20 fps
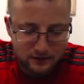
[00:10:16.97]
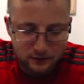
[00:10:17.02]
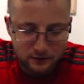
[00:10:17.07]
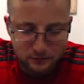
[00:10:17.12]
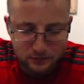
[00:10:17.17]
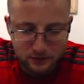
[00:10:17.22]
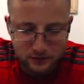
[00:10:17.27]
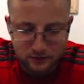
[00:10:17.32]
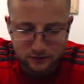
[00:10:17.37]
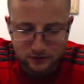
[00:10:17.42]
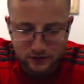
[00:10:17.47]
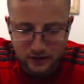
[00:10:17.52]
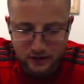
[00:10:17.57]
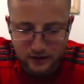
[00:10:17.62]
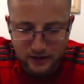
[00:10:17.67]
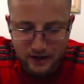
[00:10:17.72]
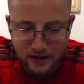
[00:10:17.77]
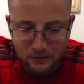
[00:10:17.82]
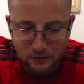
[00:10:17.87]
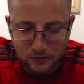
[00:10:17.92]
doubloons out of
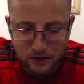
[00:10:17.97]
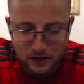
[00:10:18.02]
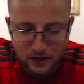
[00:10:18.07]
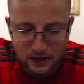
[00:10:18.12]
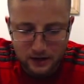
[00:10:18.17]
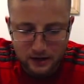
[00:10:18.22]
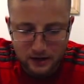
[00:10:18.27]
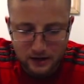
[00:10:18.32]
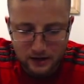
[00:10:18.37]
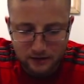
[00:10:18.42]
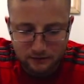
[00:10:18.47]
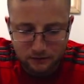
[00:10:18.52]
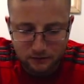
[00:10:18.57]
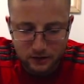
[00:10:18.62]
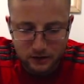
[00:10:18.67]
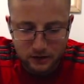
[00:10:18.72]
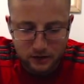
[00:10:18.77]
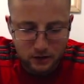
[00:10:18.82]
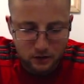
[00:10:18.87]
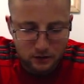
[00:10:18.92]
that one. If
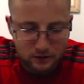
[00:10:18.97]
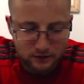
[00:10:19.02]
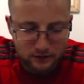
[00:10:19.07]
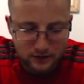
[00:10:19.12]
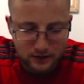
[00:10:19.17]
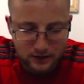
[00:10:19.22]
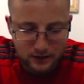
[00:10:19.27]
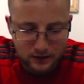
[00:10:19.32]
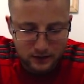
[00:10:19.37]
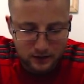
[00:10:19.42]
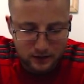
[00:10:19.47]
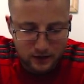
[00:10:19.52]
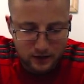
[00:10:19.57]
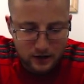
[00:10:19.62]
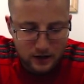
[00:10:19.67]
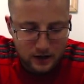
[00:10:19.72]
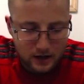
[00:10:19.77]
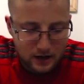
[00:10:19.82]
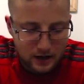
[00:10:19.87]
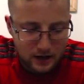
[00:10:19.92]
we go into here,
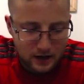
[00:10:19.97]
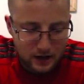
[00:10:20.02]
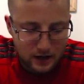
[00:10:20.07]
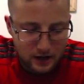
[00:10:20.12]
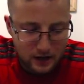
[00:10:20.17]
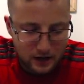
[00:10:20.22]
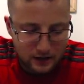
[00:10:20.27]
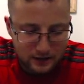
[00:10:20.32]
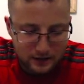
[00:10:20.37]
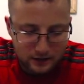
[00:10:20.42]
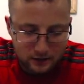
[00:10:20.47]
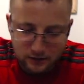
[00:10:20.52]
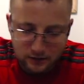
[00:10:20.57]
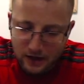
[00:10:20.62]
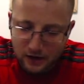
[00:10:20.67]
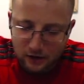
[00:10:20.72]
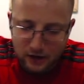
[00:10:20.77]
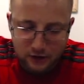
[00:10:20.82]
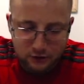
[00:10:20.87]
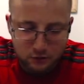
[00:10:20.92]
uh,
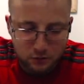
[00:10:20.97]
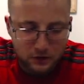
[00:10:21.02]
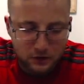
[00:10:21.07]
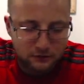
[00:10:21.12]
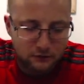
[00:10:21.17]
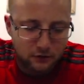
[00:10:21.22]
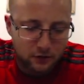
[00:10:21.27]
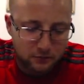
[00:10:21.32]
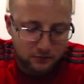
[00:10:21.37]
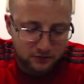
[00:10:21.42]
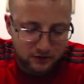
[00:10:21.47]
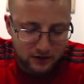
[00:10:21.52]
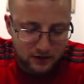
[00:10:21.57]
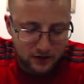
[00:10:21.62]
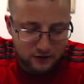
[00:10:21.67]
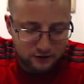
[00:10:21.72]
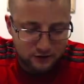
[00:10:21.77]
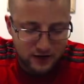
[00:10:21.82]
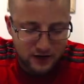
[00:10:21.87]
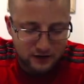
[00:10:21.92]
yeah, okay,
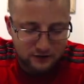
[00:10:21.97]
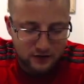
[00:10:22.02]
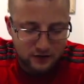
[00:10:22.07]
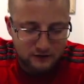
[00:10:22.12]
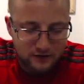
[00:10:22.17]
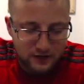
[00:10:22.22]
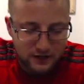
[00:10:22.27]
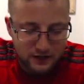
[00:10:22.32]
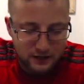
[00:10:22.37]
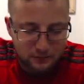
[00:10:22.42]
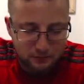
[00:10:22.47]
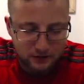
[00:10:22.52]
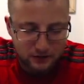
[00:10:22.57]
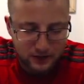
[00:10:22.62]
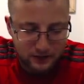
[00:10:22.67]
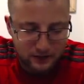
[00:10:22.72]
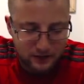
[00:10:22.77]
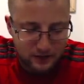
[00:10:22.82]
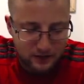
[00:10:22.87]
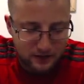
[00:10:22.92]
24% chance of getting a
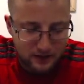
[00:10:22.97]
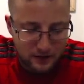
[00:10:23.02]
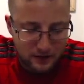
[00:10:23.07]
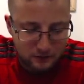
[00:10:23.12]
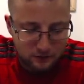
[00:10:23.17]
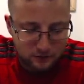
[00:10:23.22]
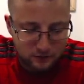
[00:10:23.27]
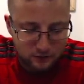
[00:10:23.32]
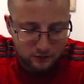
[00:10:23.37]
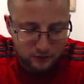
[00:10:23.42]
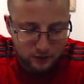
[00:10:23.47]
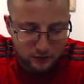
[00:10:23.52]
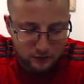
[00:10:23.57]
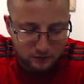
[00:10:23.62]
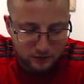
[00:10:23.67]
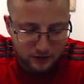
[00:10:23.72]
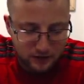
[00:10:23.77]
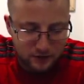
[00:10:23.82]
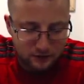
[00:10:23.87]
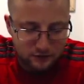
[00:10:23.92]
player out of that one. So these are all the
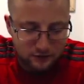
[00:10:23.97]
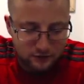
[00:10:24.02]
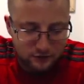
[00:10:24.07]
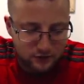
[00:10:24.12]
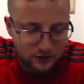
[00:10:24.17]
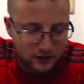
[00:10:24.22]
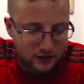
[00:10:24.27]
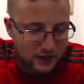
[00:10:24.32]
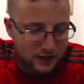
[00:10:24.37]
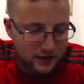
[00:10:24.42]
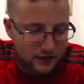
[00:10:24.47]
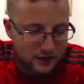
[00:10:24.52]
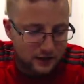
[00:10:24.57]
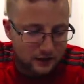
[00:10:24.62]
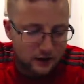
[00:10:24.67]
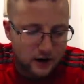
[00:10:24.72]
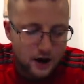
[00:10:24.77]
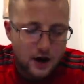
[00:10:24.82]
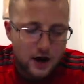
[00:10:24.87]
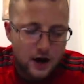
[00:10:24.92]
players that you can get
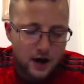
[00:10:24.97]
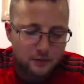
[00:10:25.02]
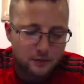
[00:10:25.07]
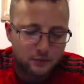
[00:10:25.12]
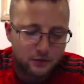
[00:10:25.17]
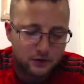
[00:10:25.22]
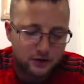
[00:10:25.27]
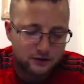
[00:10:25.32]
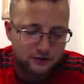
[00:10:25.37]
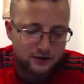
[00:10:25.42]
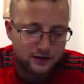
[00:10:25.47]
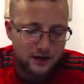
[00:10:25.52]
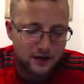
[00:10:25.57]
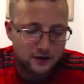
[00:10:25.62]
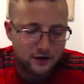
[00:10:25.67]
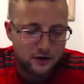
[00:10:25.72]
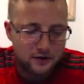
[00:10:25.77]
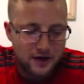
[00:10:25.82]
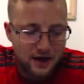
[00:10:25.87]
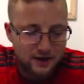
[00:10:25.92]
here, uh, putting
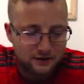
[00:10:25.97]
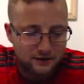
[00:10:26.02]
together that